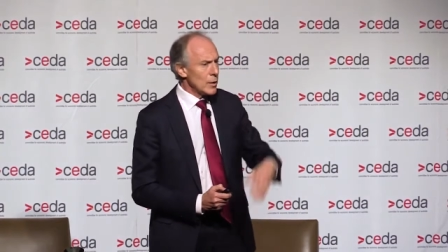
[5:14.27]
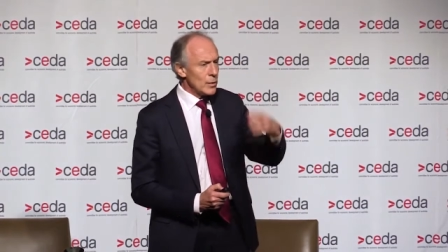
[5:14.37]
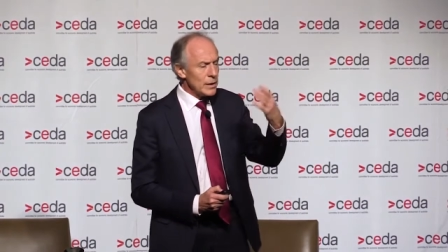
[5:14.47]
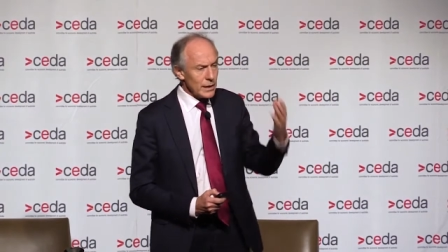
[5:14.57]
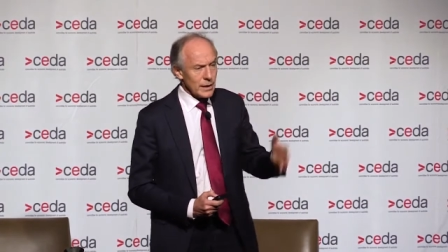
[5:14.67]

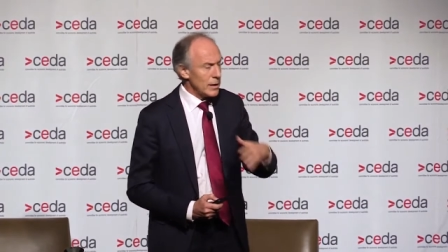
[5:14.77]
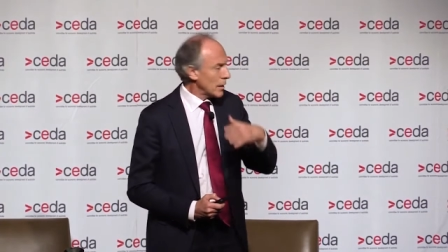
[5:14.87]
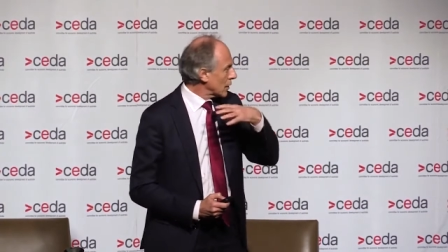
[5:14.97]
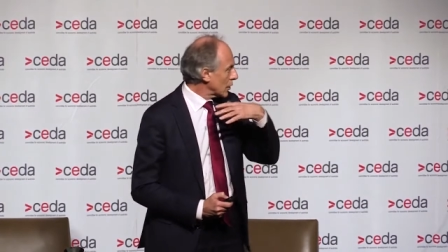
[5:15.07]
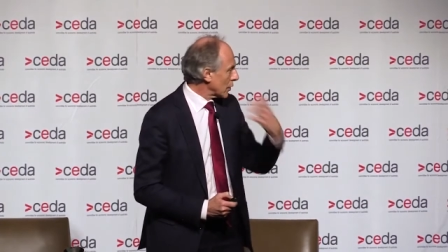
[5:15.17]
We need
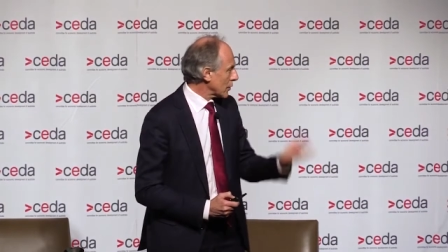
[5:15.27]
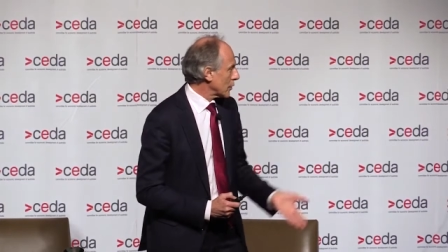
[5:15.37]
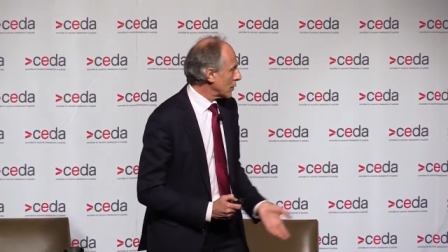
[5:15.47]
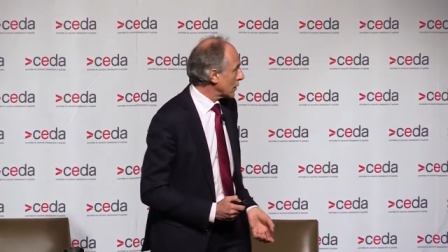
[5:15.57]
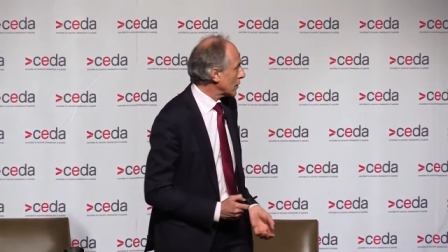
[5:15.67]

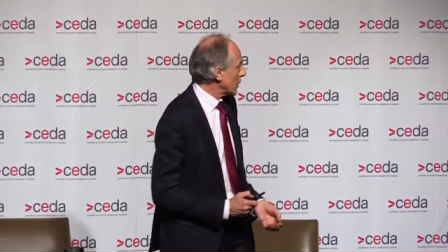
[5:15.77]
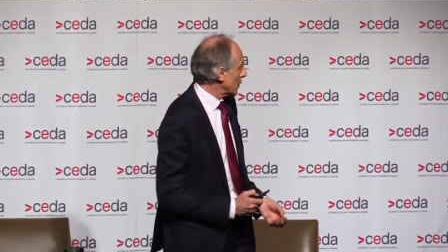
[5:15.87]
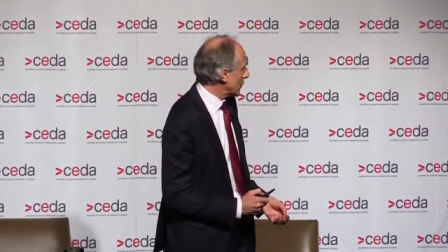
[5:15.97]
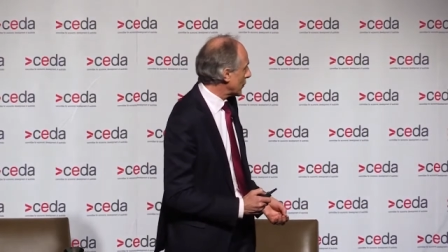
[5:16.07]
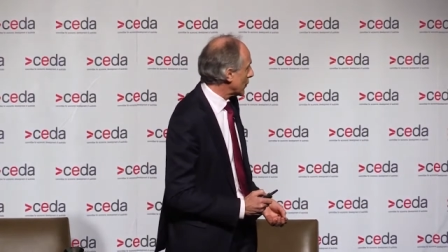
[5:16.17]
lots of things
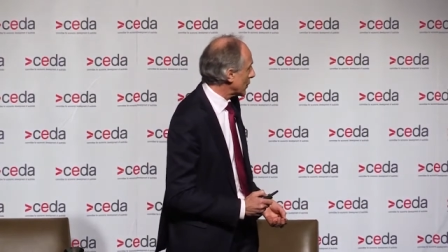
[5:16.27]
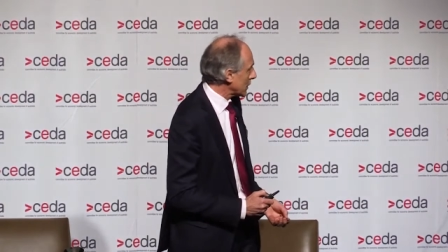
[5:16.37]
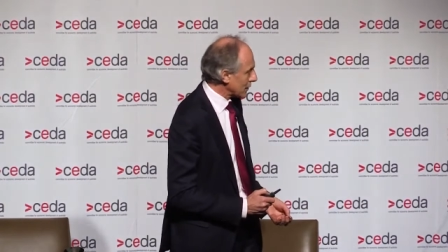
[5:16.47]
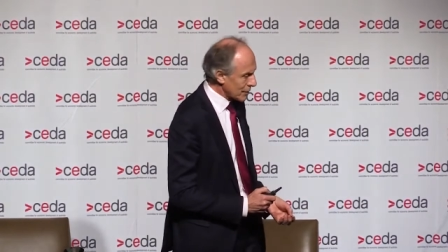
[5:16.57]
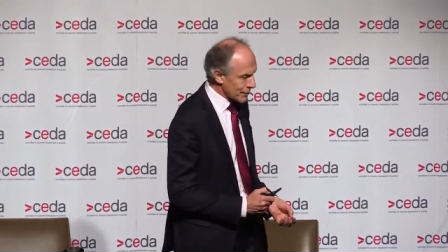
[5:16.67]
going for
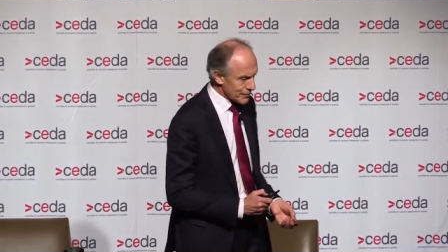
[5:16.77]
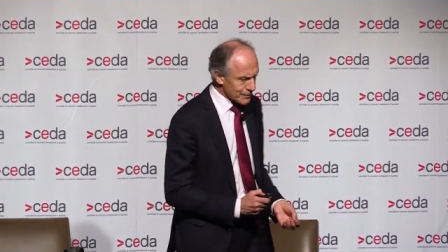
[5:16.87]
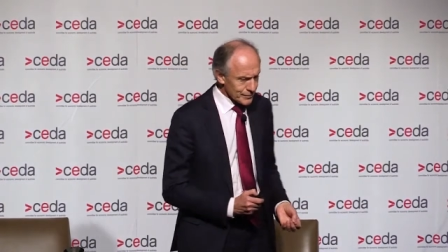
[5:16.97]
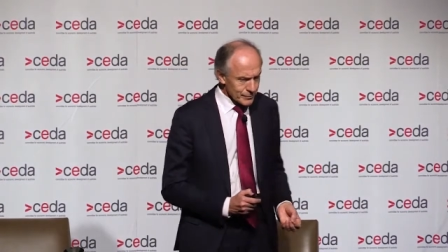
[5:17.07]
us.